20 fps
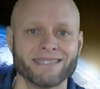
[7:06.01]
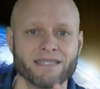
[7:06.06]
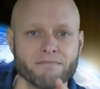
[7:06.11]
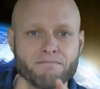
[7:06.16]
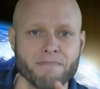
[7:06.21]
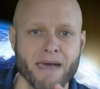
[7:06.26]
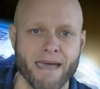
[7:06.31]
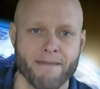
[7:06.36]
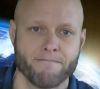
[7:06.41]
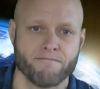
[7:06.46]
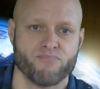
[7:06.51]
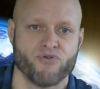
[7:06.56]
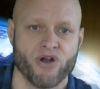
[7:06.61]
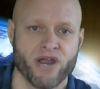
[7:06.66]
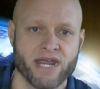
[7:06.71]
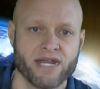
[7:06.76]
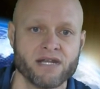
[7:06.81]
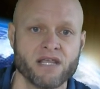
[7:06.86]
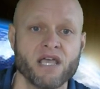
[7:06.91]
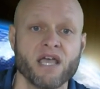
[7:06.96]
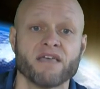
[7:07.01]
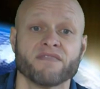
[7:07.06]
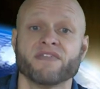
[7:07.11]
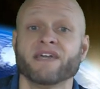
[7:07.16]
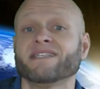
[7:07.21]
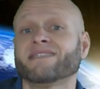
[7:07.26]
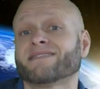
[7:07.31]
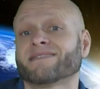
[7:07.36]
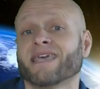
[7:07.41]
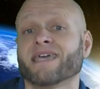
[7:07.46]
in the membrane,
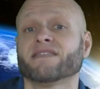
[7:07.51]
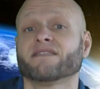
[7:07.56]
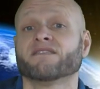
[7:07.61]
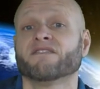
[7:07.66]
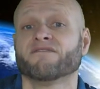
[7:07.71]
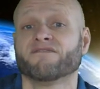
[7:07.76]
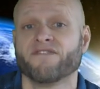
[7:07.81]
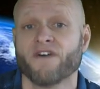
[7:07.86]
they state the